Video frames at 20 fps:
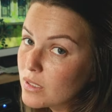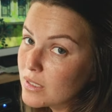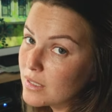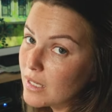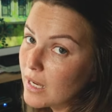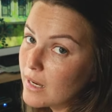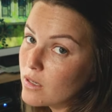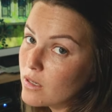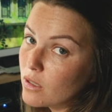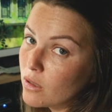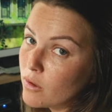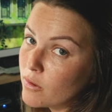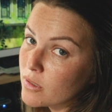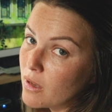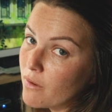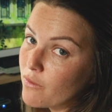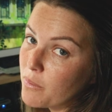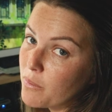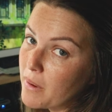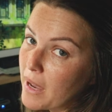decide to close
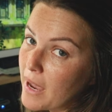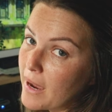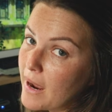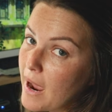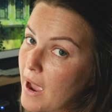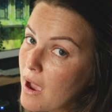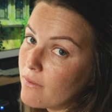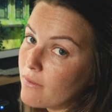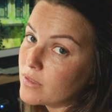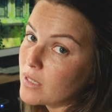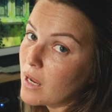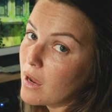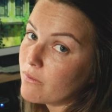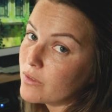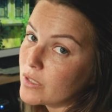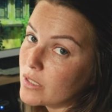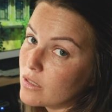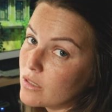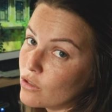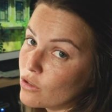off the back half to
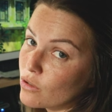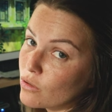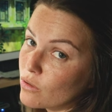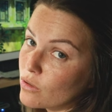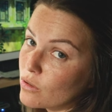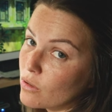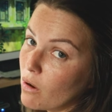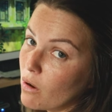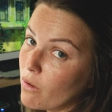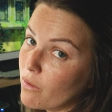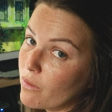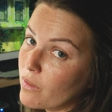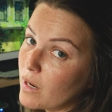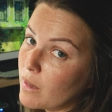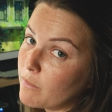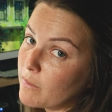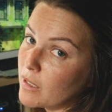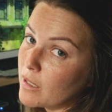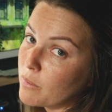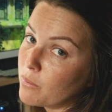have an additional stall, then
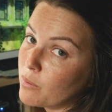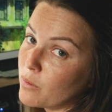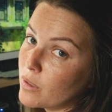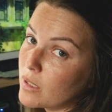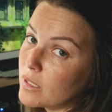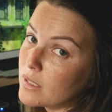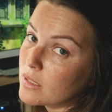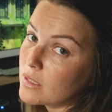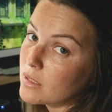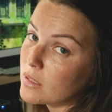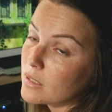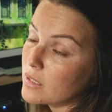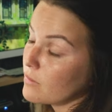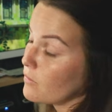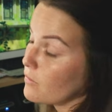I'm going to put